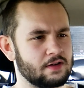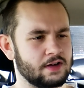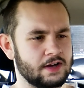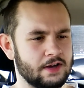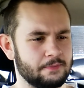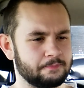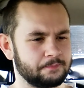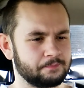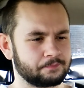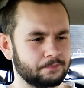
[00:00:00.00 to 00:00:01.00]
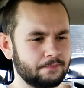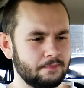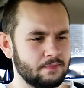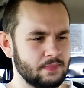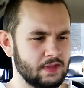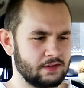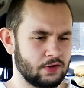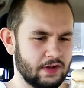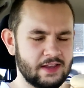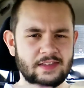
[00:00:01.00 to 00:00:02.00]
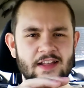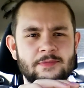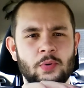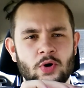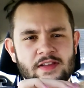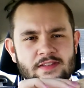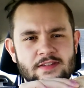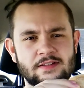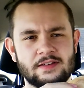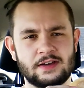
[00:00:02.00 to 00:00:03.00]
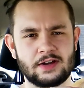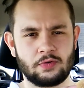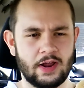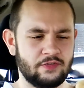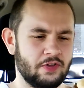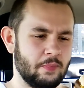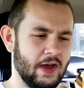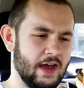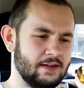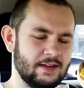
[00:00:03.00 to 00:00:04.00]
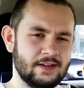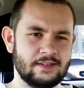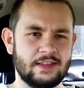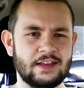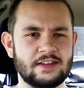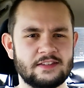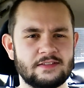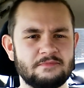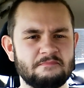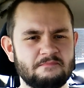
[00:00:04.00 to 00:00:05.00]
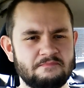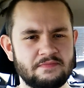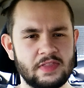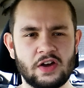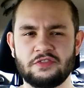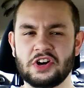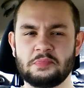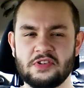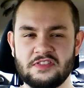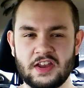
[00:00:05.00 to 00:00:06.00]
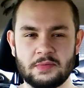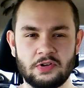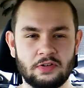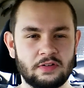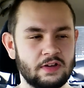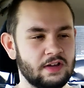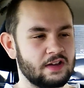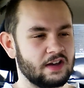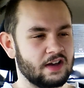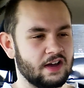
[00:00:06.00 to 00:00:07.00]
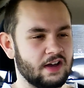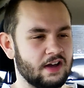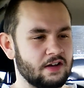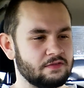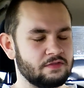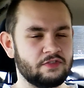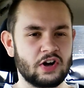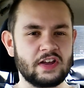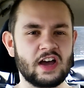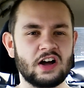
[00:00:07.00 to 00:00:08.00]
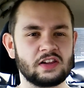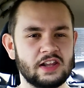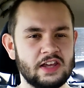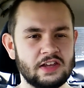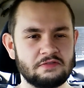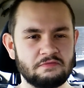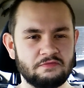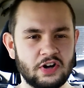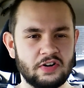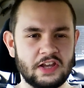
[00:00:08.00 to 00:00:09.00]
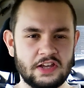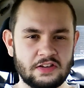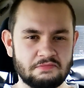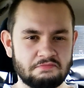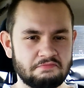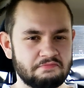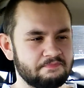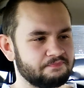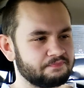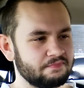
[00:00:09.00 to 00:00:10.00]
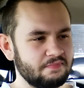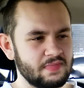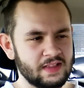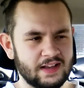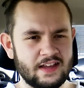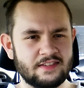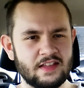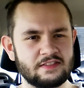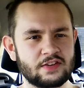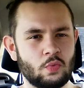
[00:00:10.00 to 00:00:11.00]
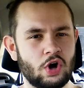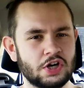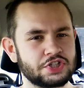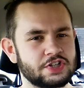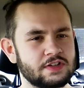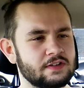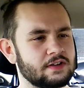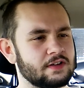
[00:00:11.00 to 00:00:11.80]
Um, so I guess that's points right off the bat. Is they're just not very presentable, very ugly, very, like I said, squashed.